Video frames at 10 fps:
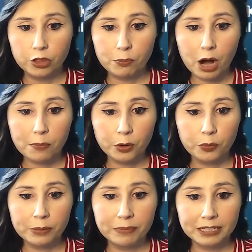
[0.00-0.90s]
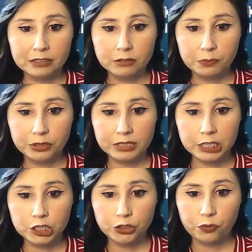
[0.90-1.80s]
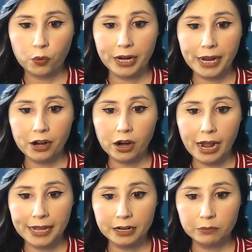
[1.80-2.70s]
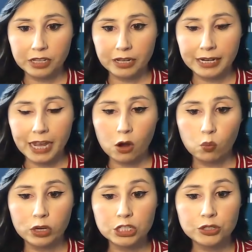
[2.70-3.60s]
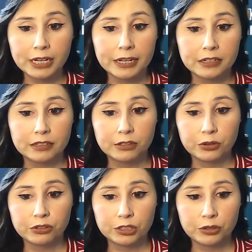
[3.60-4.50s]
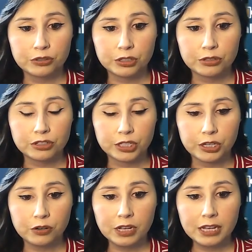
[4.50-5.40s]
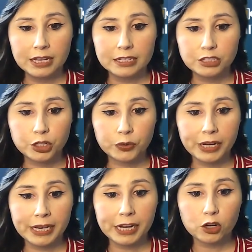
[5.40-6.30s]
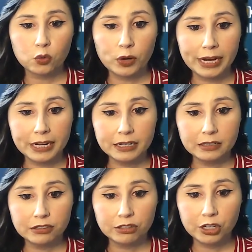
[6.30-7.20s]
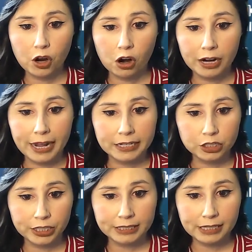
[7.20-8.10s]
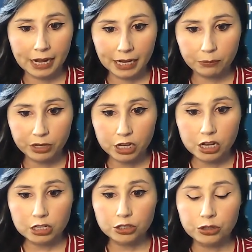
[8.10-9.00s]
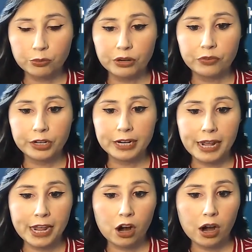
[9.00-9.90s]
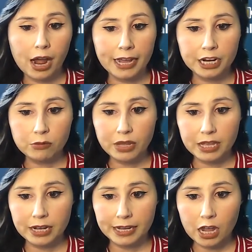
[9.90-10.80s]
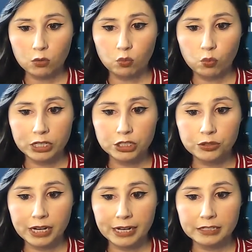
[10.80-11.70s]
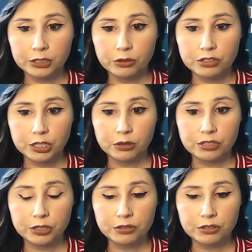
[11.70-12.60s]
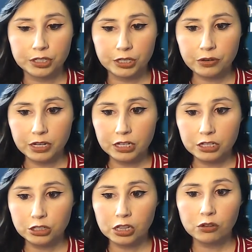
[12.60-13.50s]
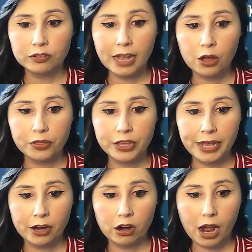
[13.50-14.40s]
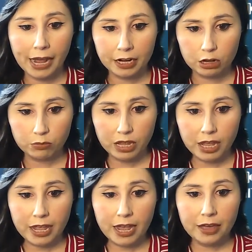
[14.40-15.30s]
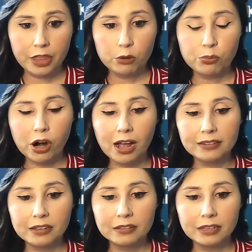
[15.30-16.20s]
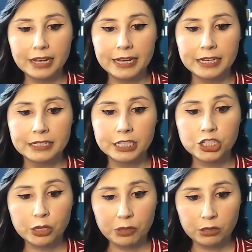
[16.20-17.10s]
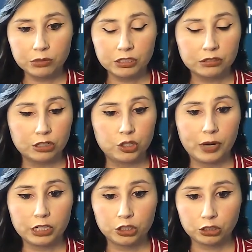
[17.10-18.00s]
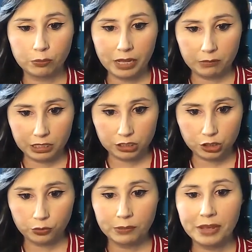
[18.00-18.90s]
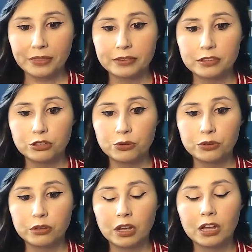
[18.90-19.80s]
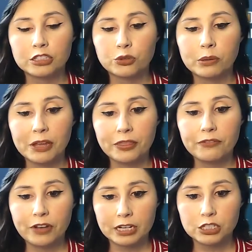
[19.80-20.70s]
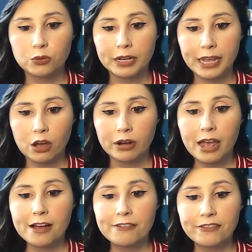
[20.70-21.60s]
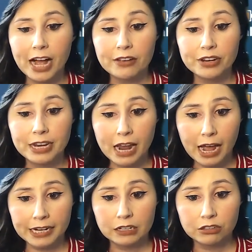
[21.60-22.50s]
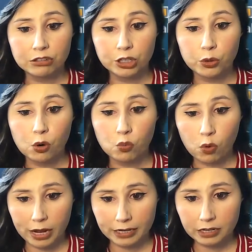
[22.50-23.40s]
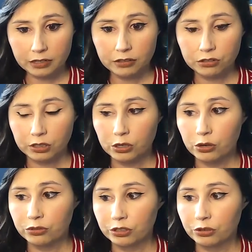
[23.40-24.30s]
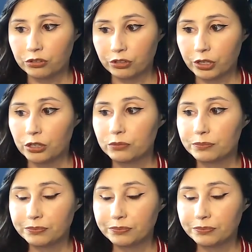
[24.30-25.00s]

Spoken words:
The proper remittance procedure for AR items in account 1290000 is to create a credit CR entry type to the reverted AR item in account 1290000 to close out the AR item, and then process a DJP, which is a direct journal payment, to remit the fund to account 5901000.